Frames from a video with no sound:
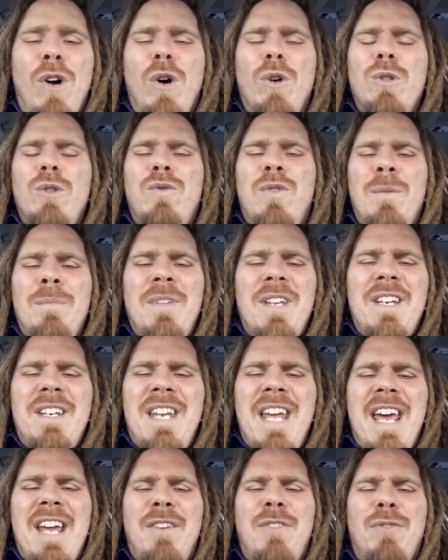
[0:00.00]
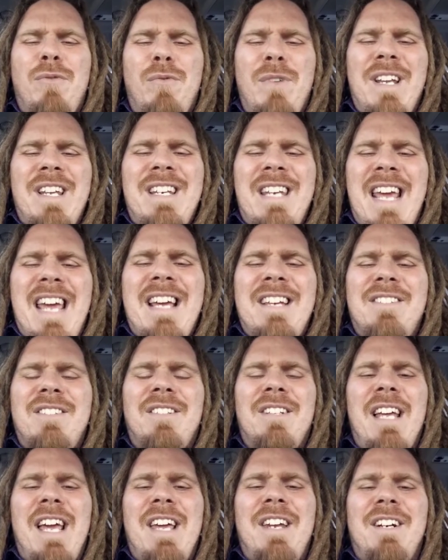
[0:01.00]
rose from the dead three days
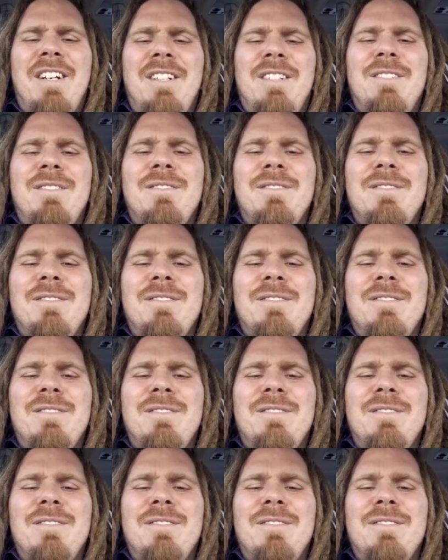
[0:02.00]
later.